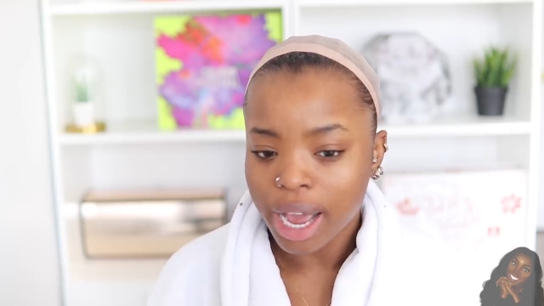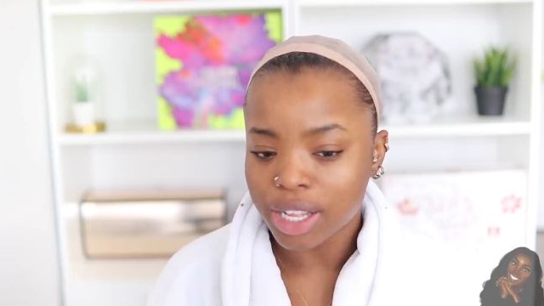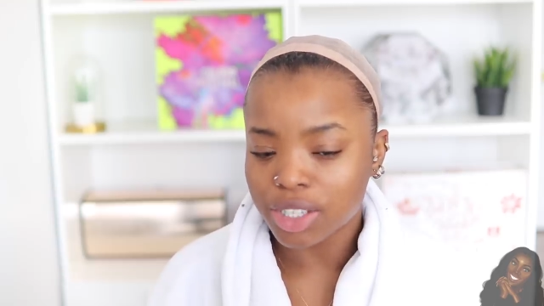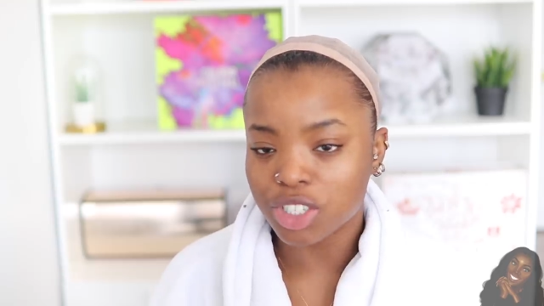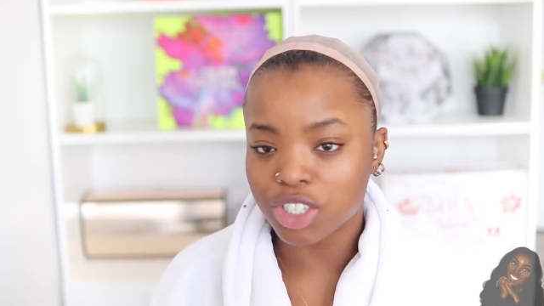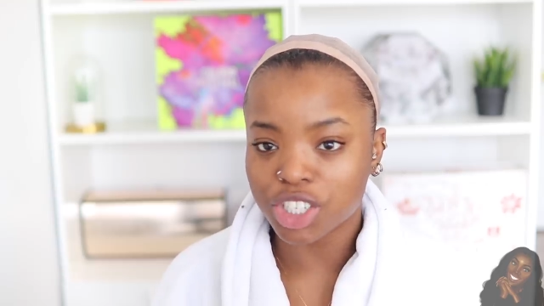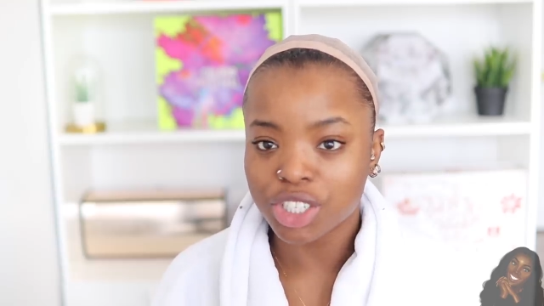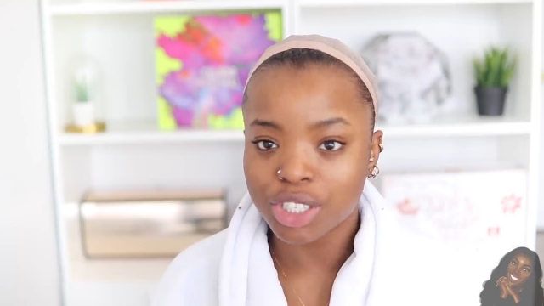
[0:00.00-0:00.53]

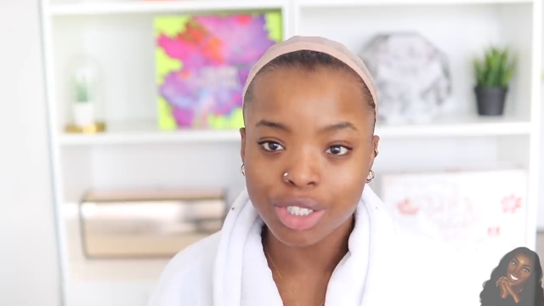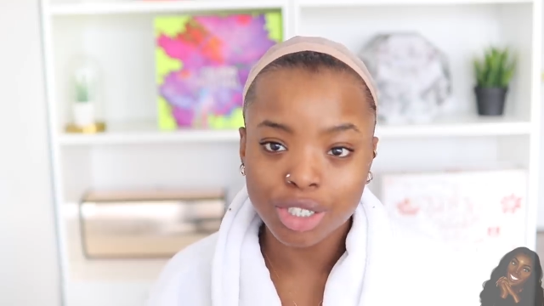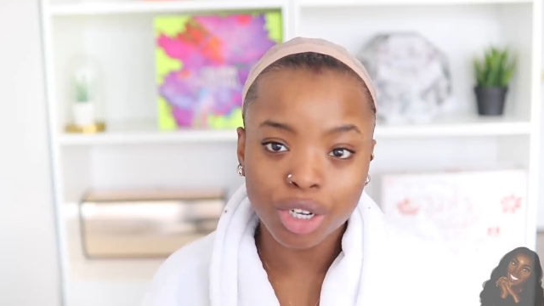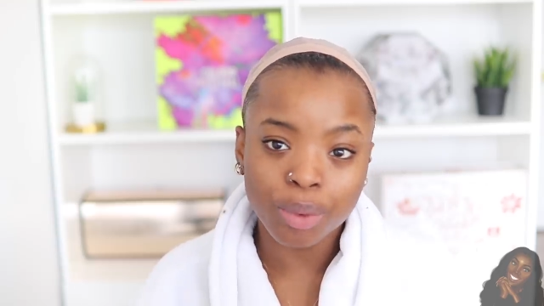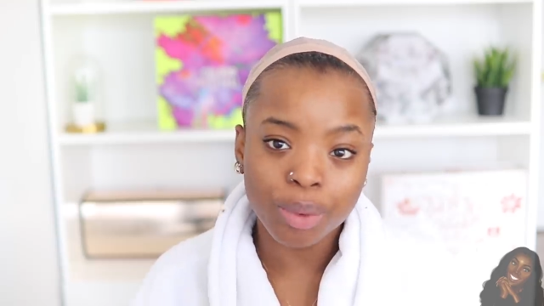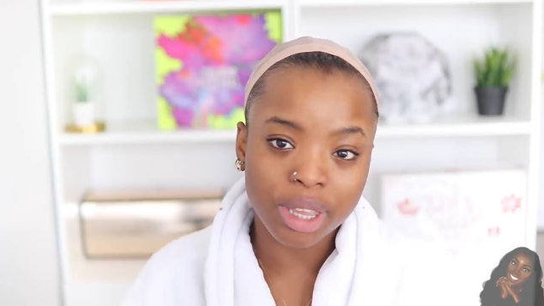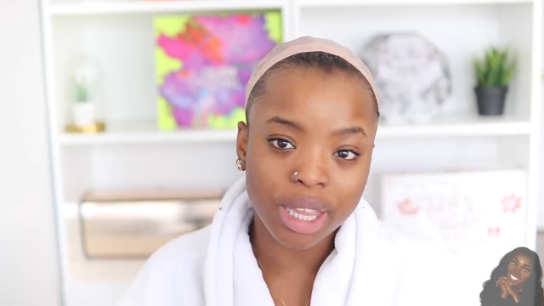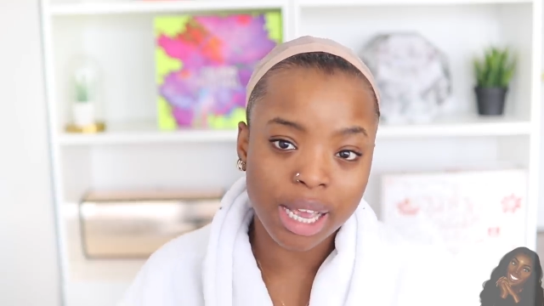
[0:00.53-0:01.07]
and to just
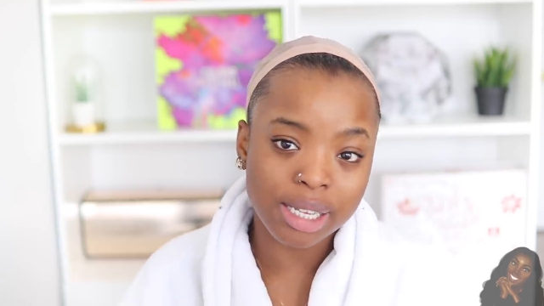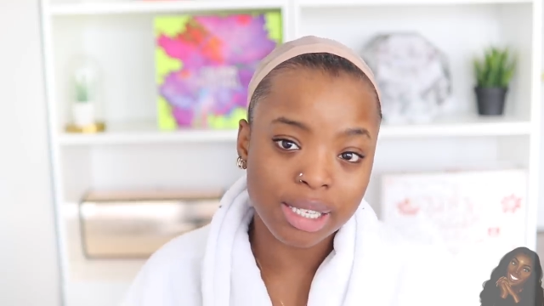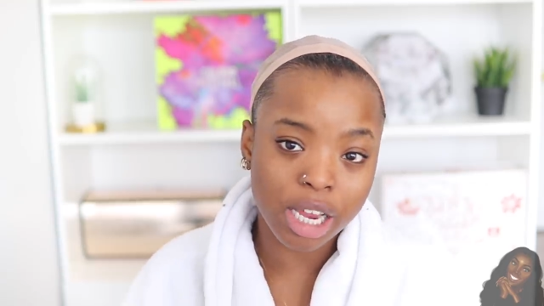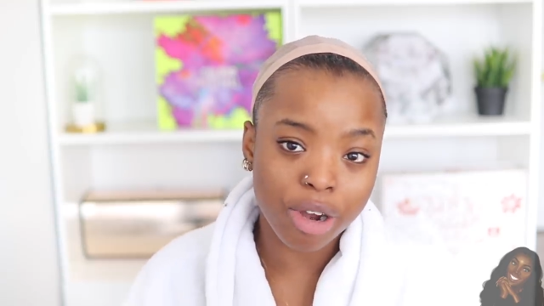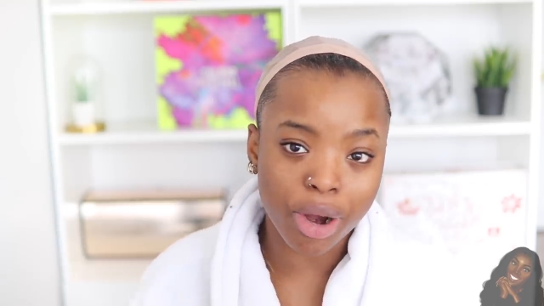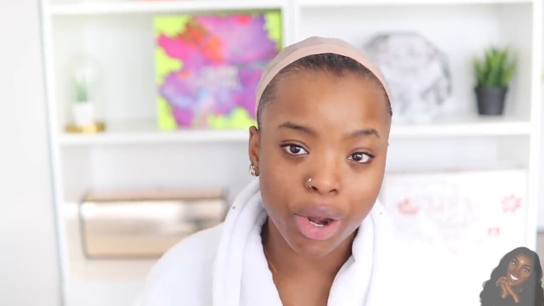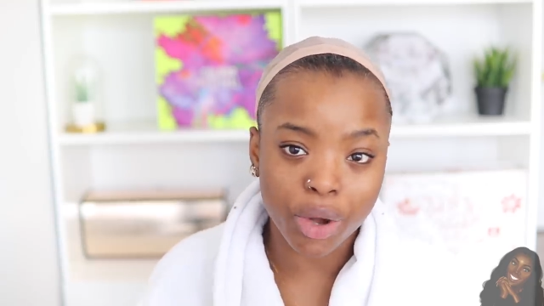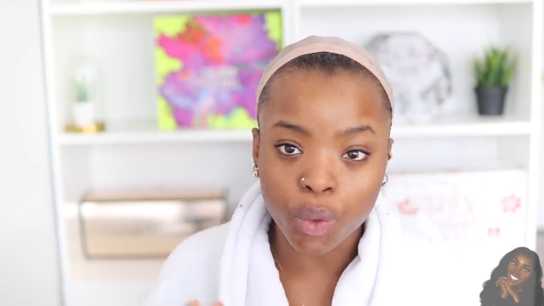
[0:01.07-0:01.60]
chill with like
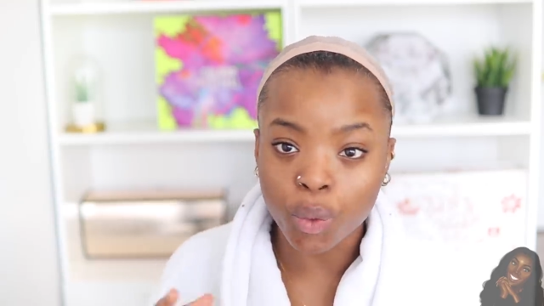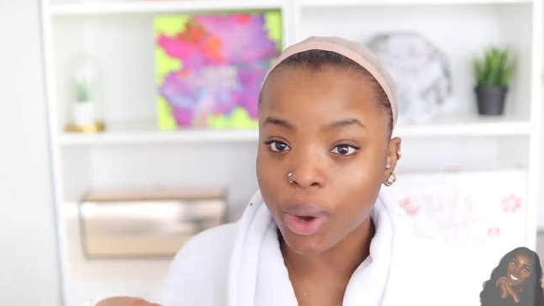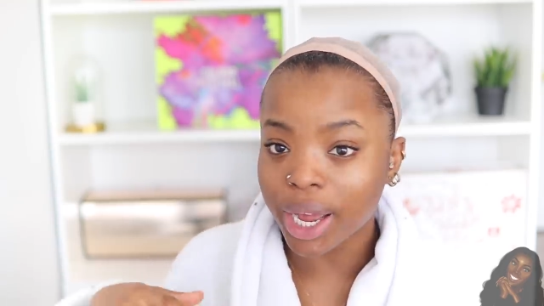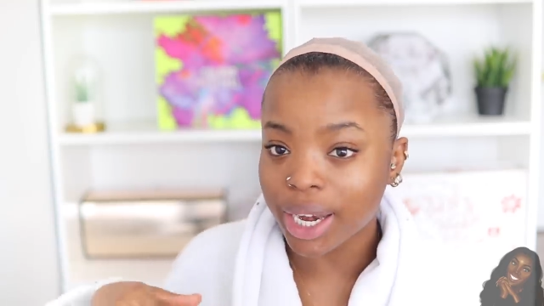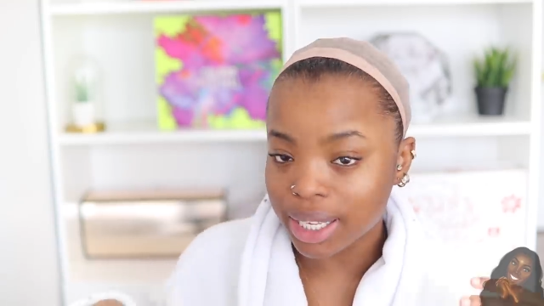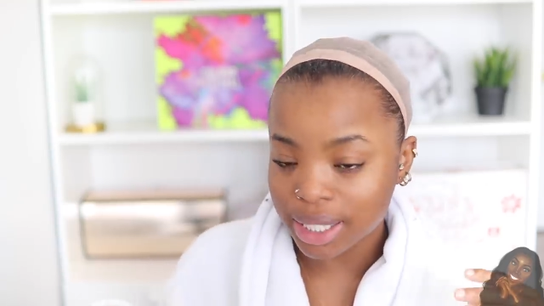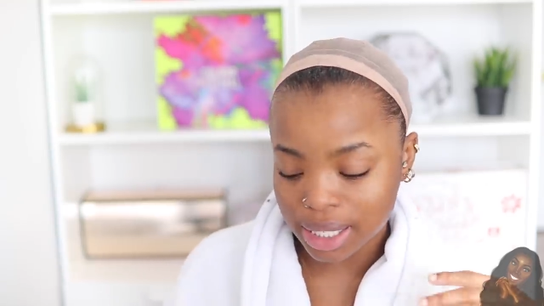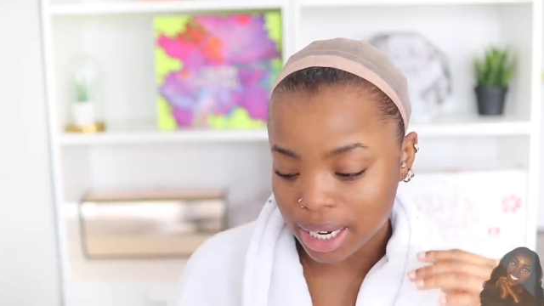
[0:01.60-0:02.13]
Zara and
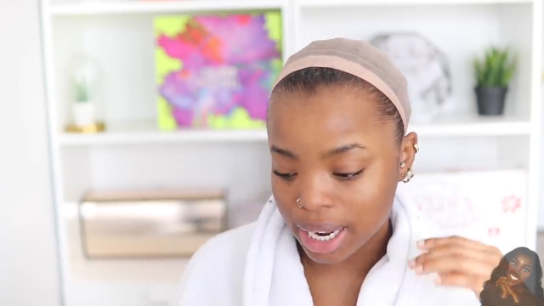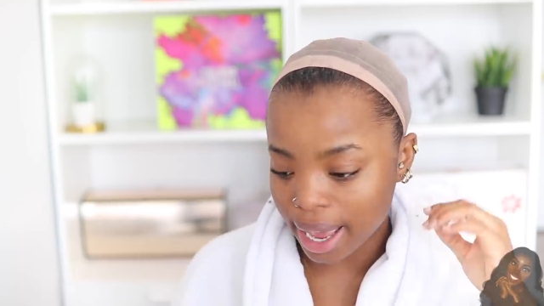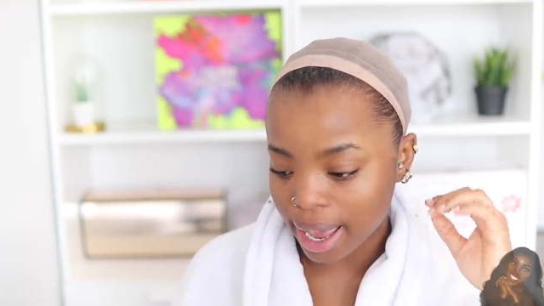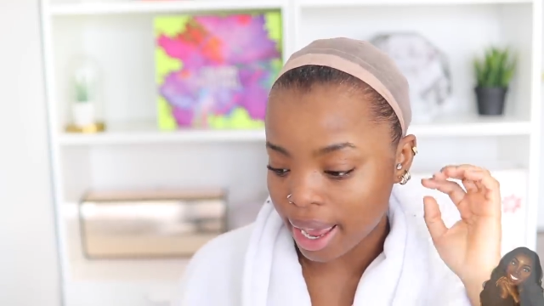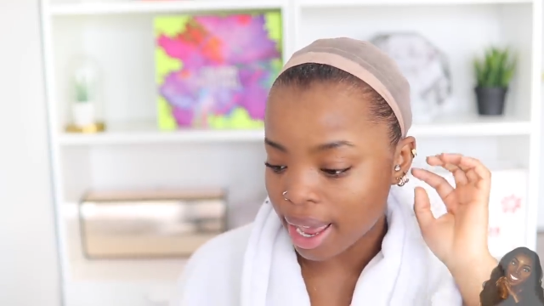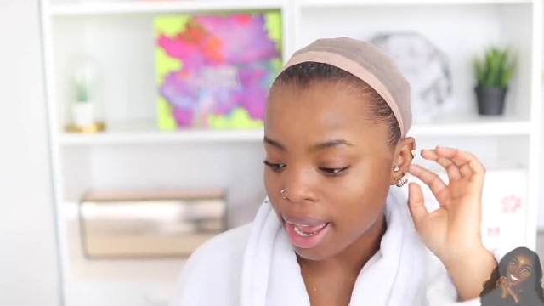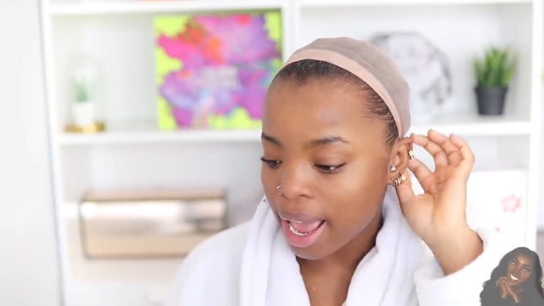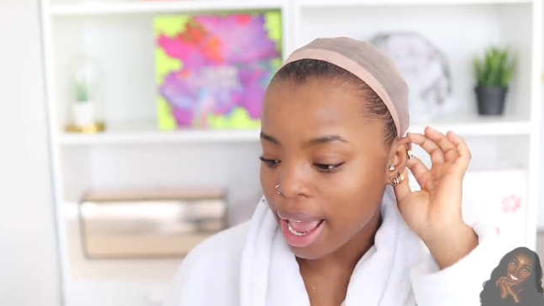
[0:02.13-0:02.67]
Wani
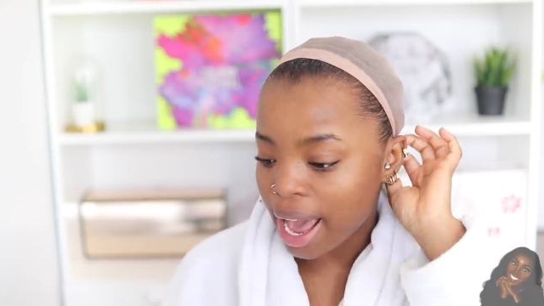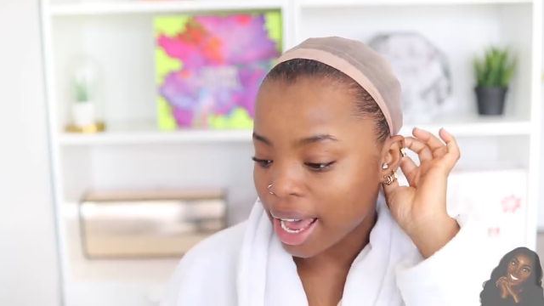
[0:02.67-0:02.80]
today